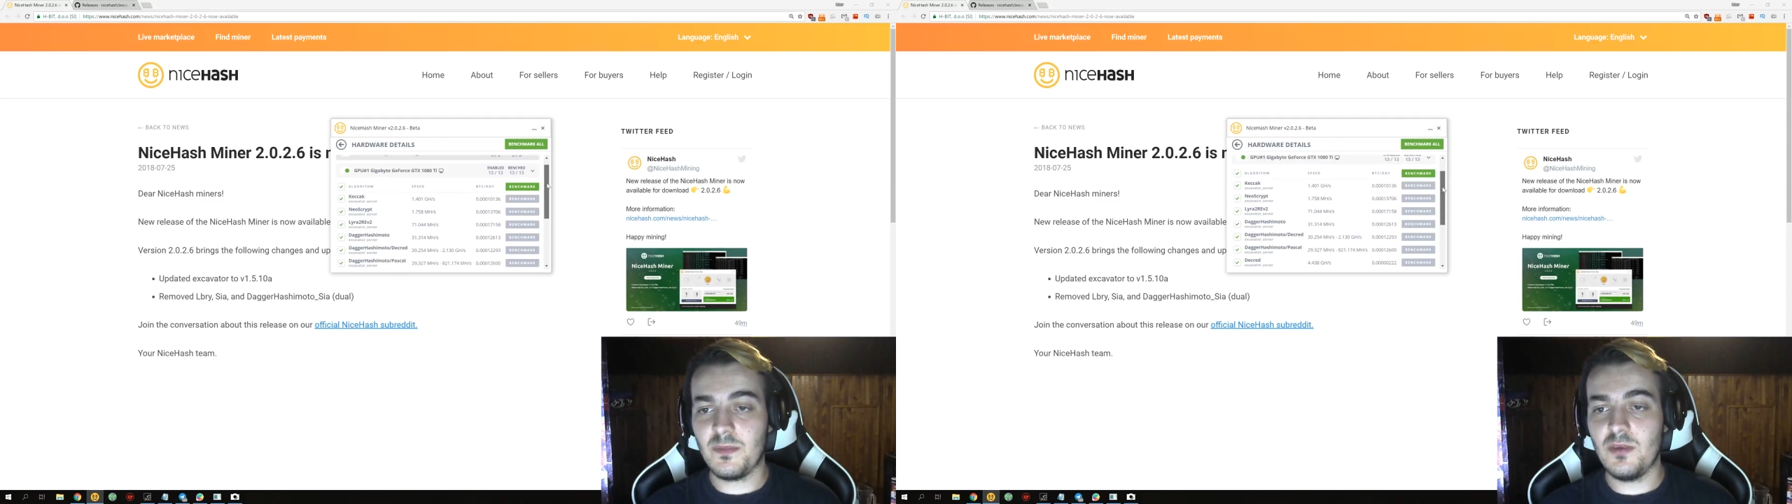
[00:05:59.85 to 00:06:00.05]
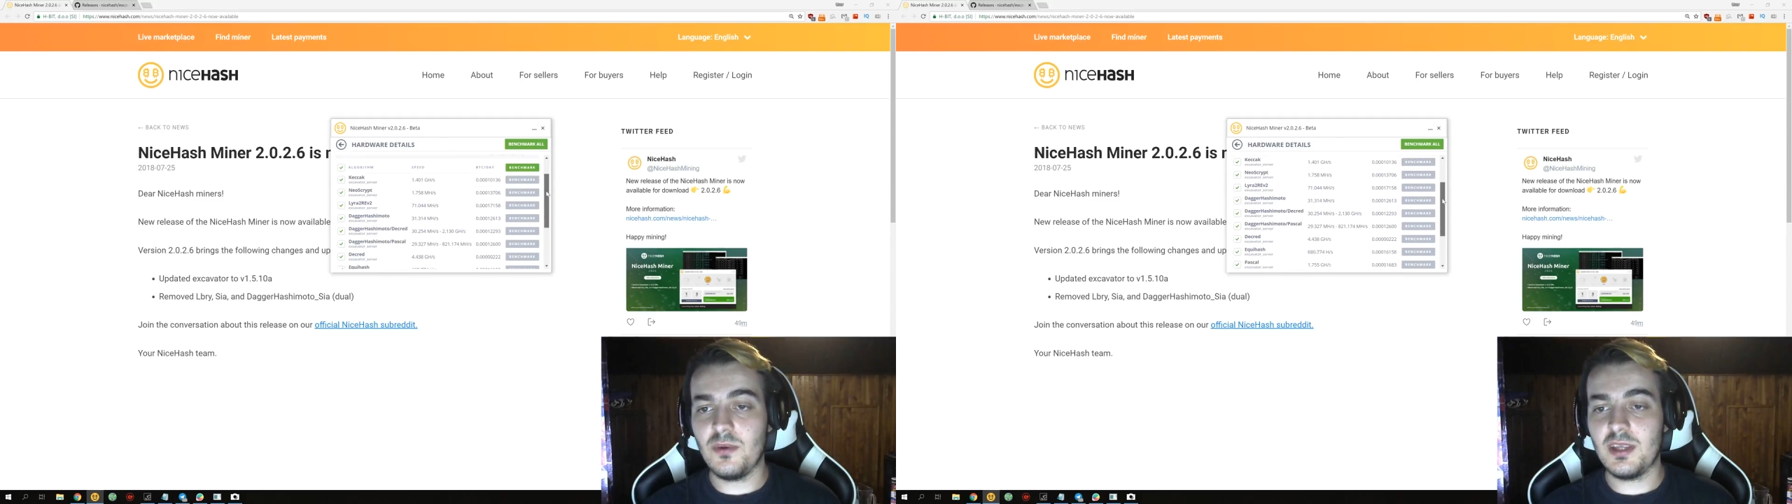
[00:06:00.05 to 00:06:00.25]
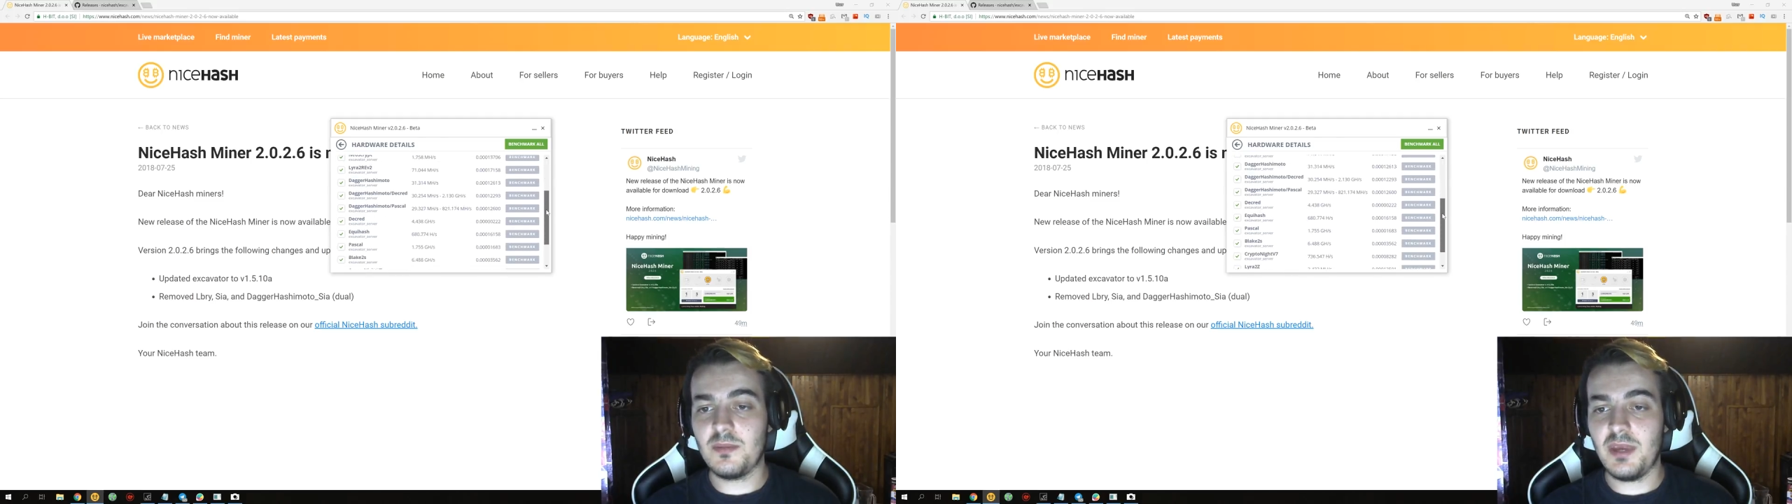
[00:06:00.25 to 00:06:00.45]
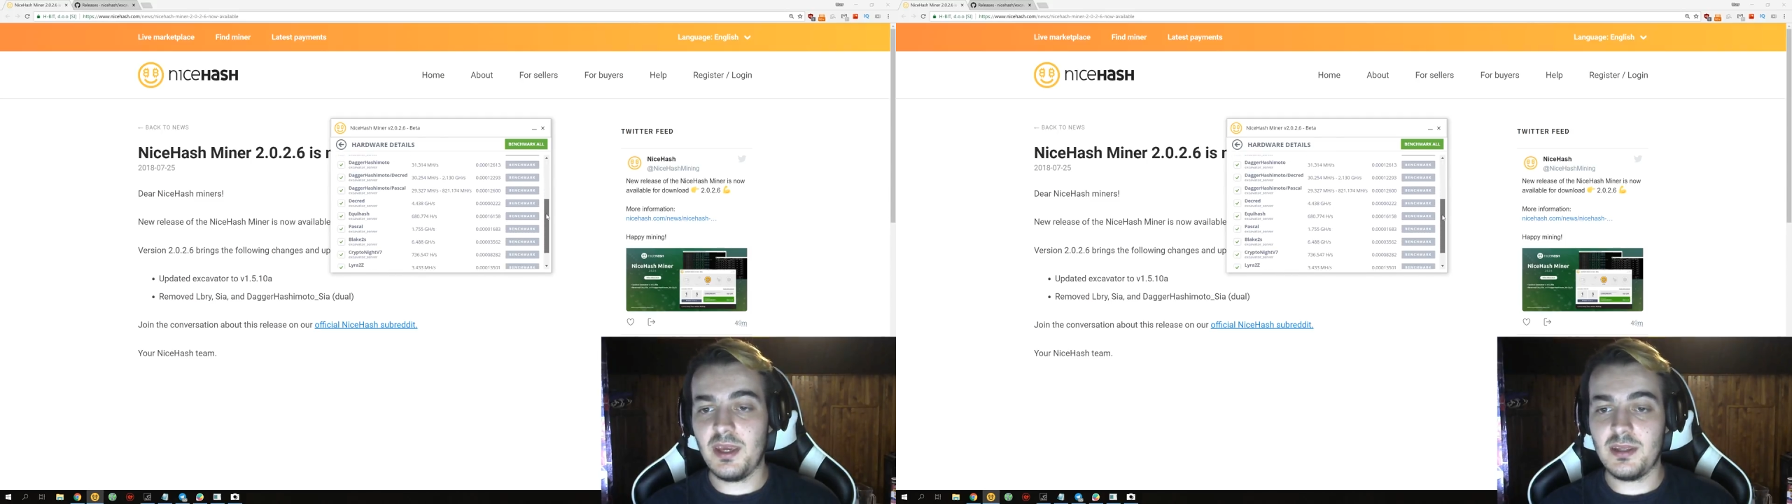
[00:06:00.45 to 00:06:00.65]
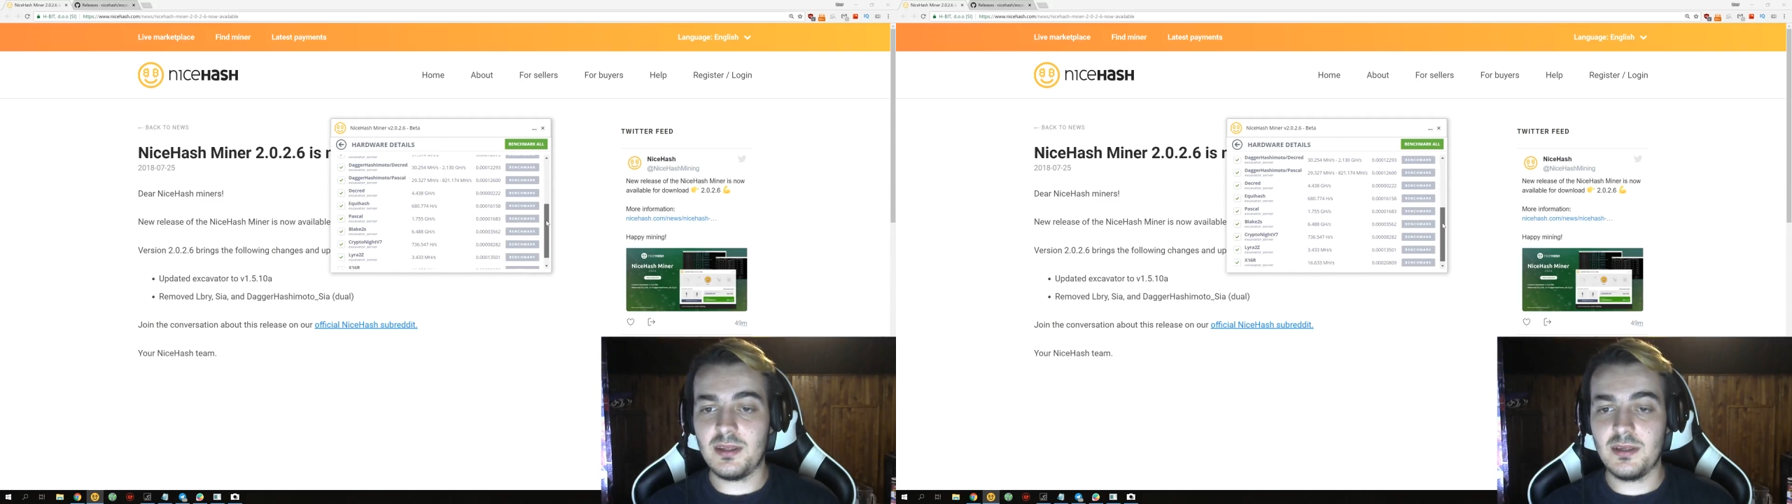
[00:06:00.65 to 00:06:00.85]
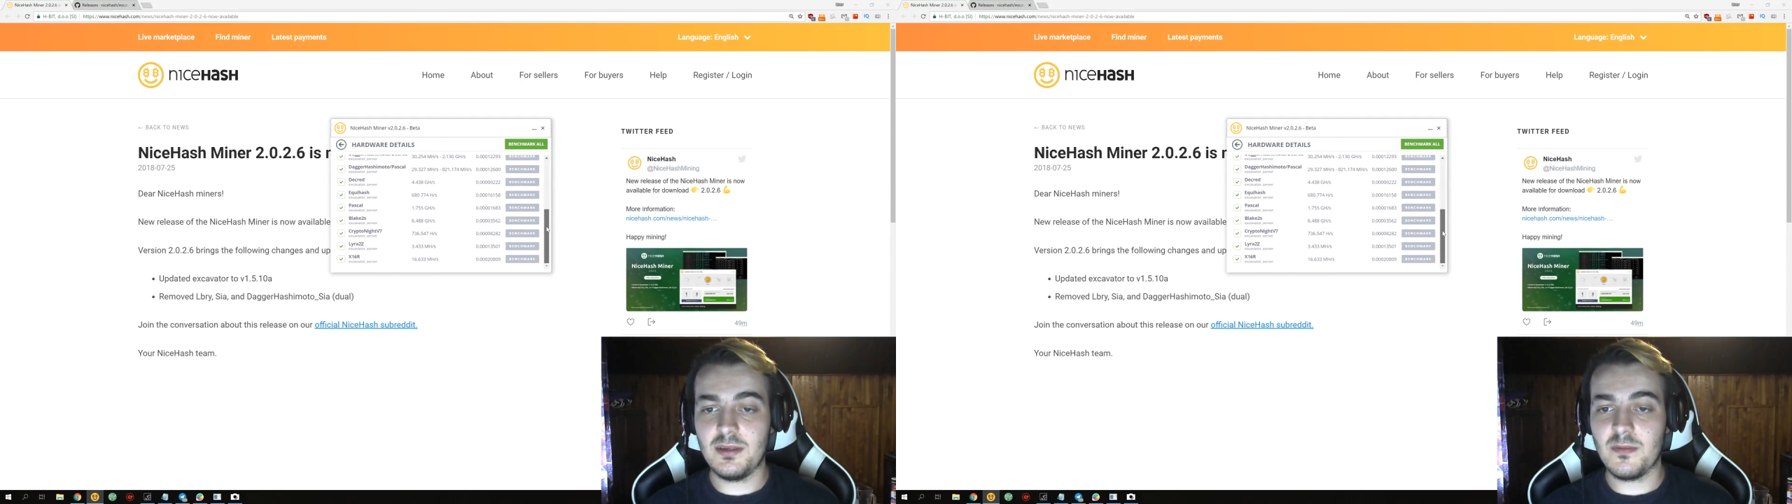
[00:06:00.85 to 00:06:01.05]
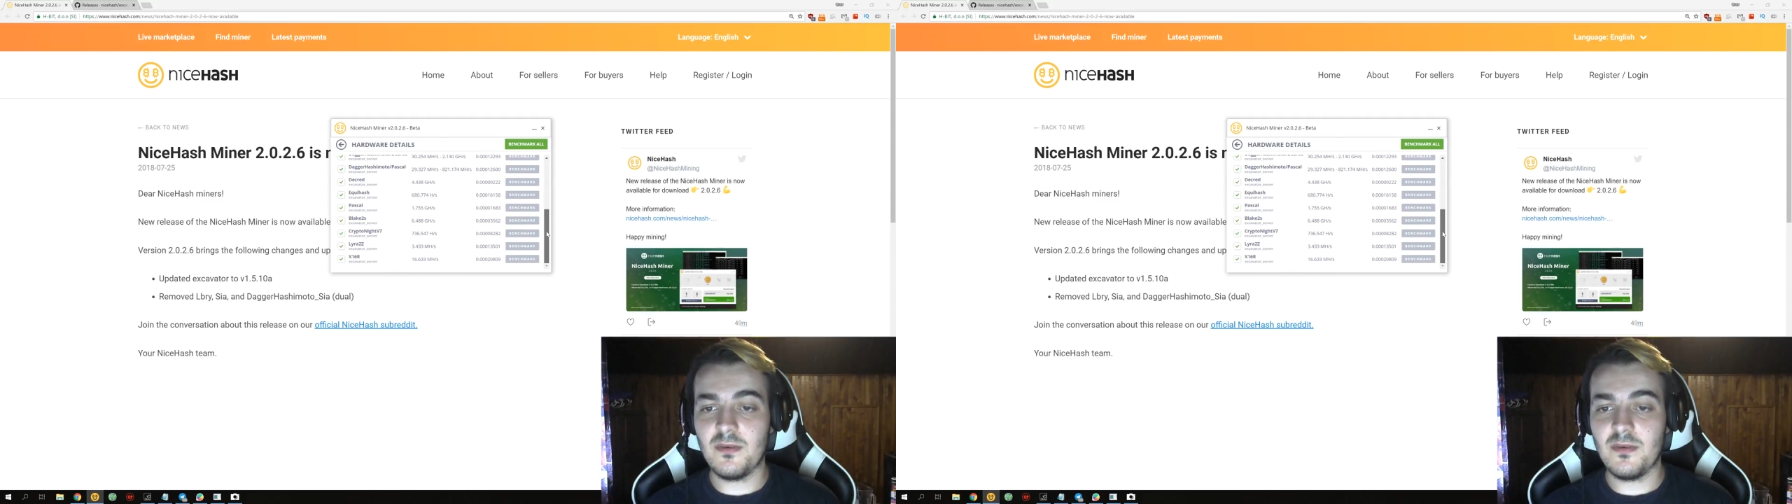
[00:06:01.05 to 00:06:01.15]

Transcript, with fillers: you get paid uh,